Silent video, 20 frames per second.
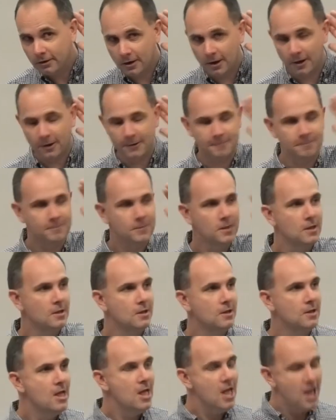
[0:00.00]
No.
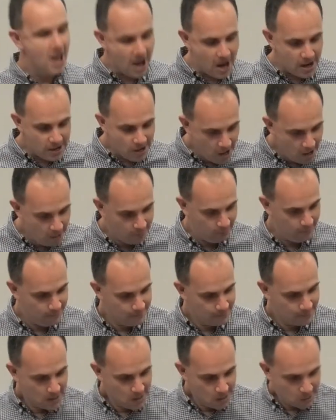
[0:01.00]
No,
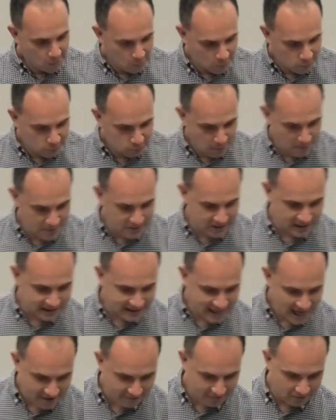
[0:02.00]
God's promises
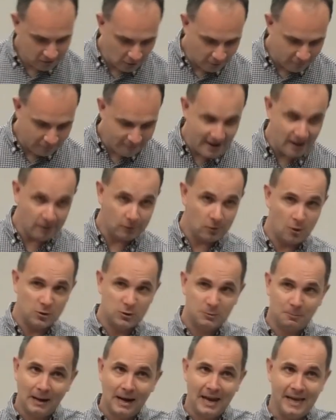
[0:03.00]
have not failed.
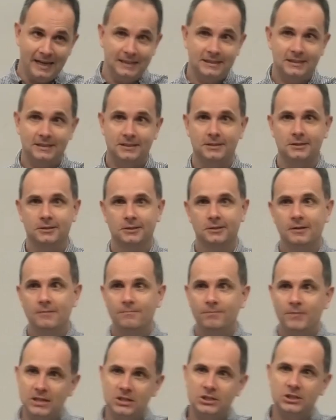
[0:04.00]
God's place
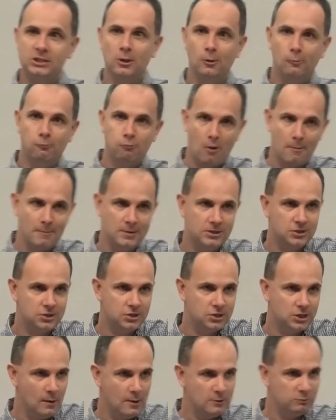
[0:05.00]
is still
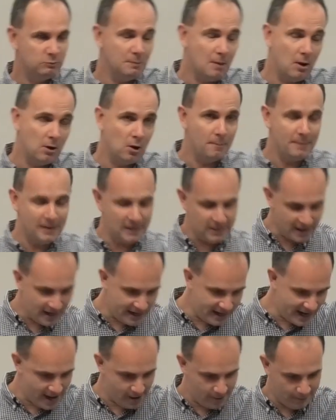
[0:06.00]
promised to us. We might not be there
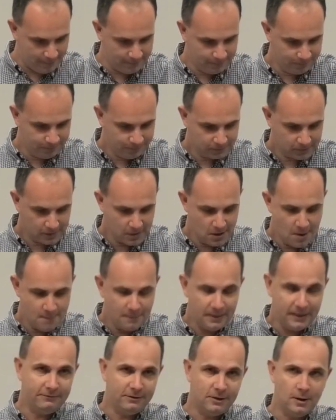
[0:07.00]
now,
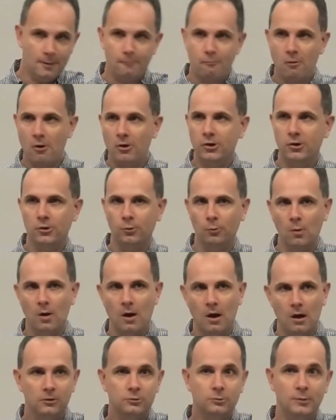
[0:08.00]
but even in a broken
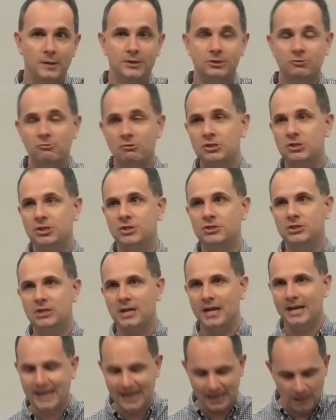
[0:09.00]
world, we as Christians
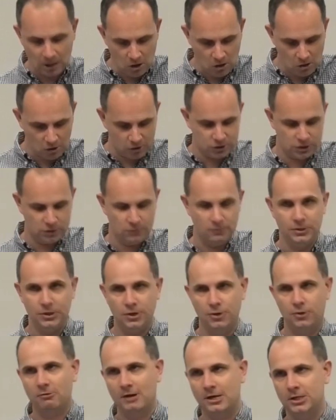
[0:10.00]
today can look to a
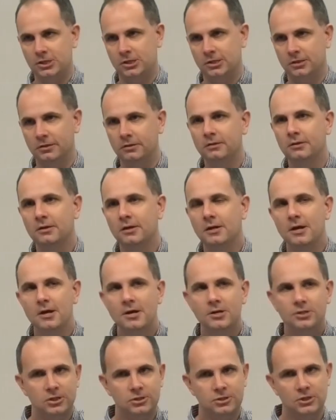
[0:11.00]
new creation,
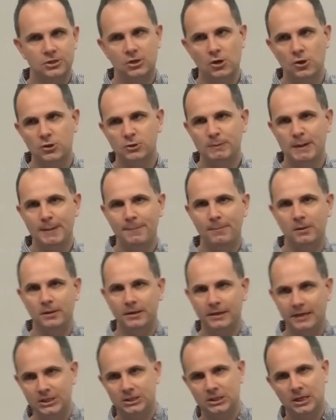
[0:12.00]
just as God's people
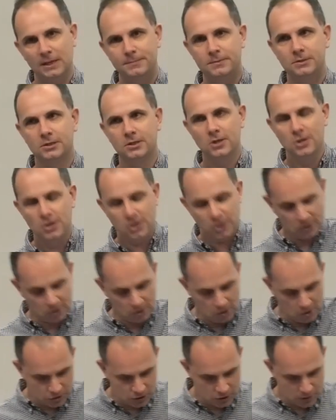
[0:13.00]
in Egypt could
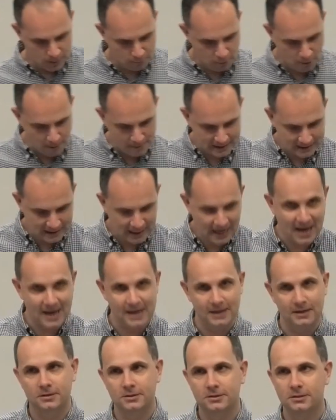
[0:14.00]
look to the promised
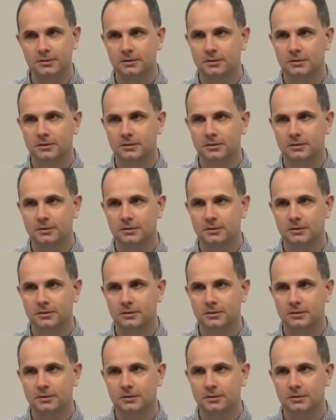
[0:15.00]
land.